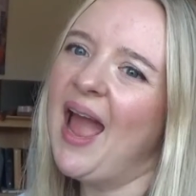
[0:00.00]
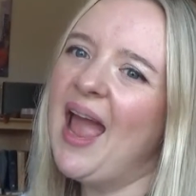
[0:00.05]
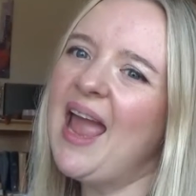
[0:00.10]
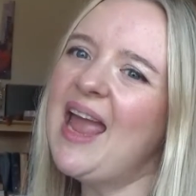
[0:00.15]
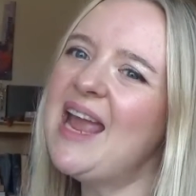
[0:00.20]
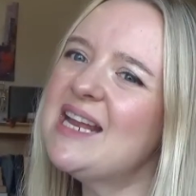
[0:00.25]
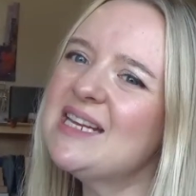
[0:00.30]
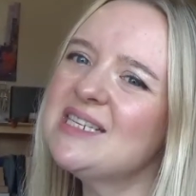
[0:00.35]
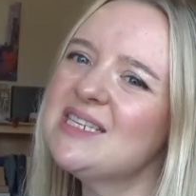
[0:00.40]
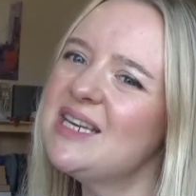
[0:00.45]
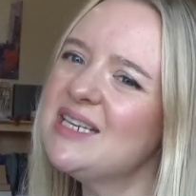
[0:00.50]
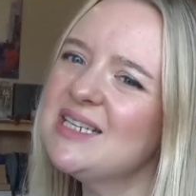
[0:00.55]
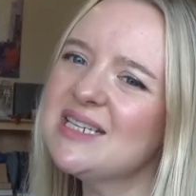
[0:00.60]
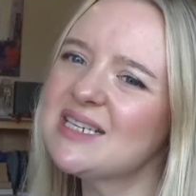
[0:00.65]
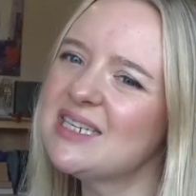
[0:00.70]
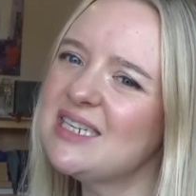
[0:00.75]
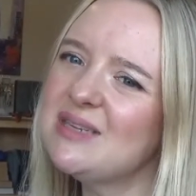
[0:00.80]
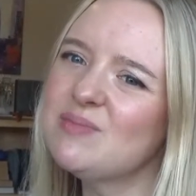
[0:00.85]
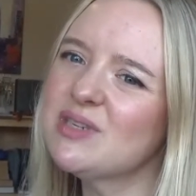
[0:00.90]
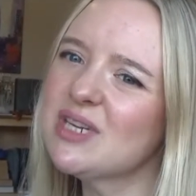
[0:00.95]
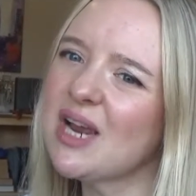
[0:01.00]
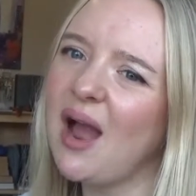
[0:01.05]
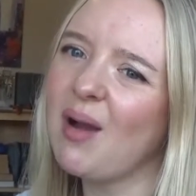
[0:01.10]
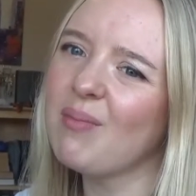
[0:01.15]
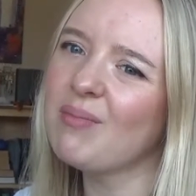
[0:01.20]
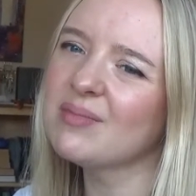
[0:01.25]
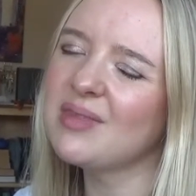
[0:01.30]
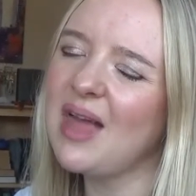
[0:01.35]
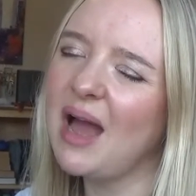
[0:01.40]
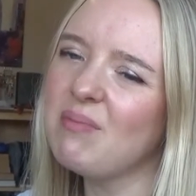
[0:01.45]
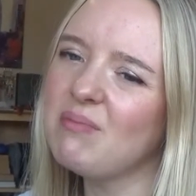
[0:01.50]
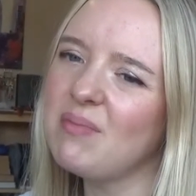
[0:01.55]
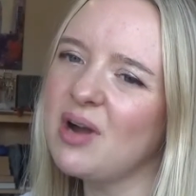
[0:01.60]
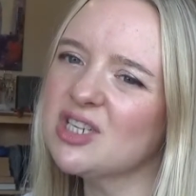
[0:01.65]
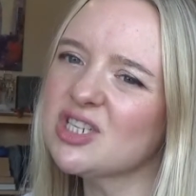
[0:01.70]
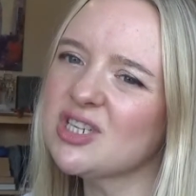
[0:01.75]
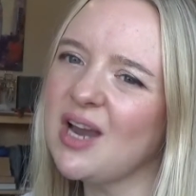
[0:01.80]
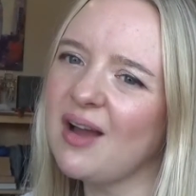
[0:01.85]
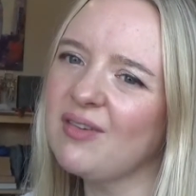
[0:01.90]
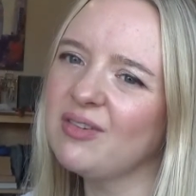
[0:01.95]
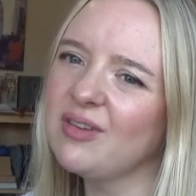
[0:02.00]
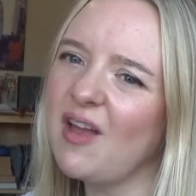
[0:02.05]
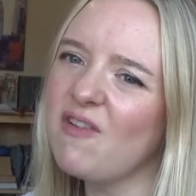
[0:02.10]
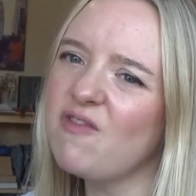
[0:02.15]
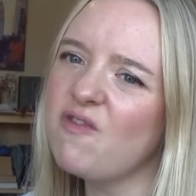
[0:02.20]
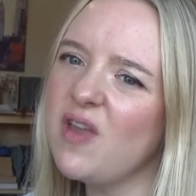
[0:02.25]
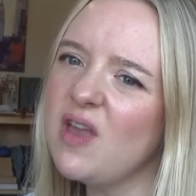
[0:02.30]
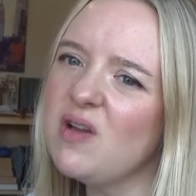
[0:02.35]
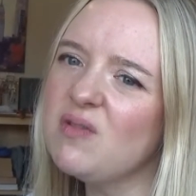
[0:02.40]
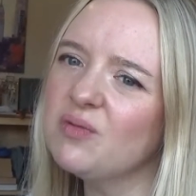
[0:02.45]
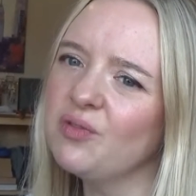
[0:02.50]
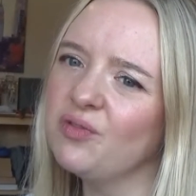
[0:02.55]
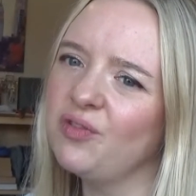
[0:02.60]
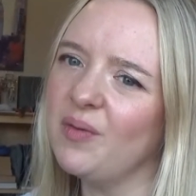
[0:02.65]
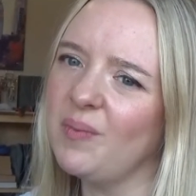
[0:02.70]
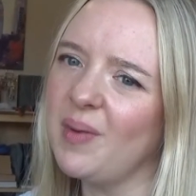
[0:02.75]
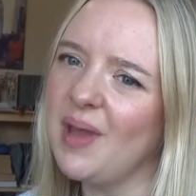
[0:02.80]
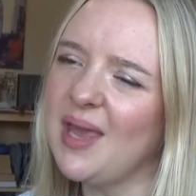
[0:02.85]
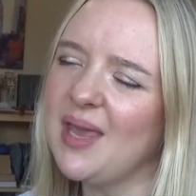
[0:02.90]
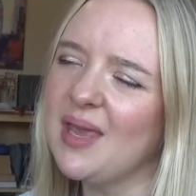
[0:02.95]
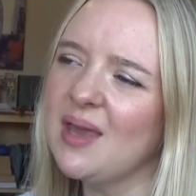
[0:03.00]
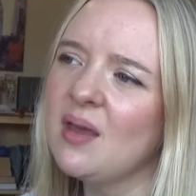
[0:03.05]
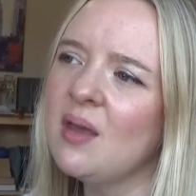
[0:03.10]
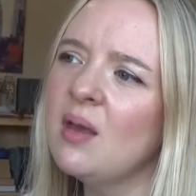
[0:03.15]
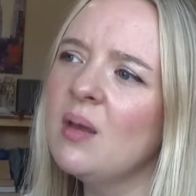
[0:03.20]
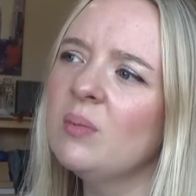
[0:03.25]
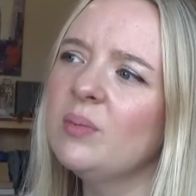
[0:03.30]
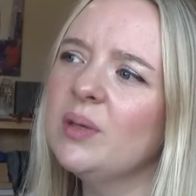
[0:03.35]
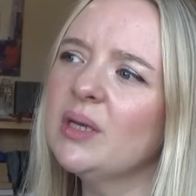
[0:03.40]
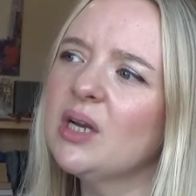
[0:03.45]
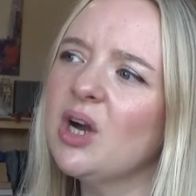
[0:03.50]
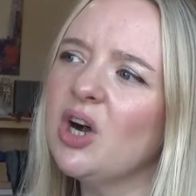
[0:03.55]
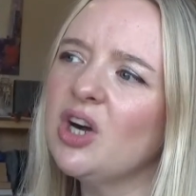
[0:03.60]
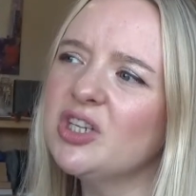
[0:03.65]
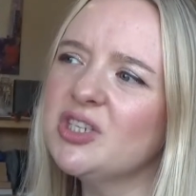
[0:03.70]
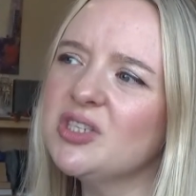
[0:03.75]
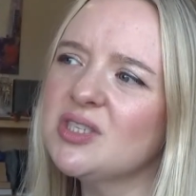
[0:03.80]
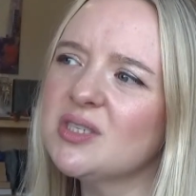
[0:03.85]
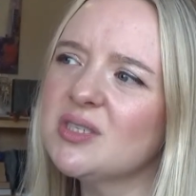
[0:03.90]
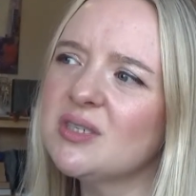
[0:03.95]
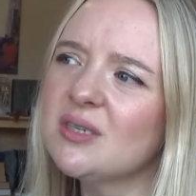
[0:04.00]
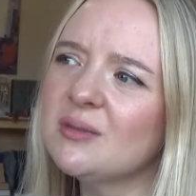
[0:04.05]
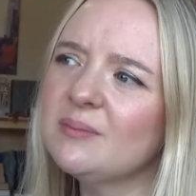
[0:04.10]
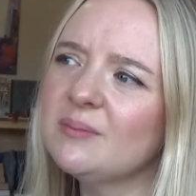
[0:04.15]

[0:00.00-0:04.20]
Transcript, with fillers: it didn't seem to come that much out of left field for me because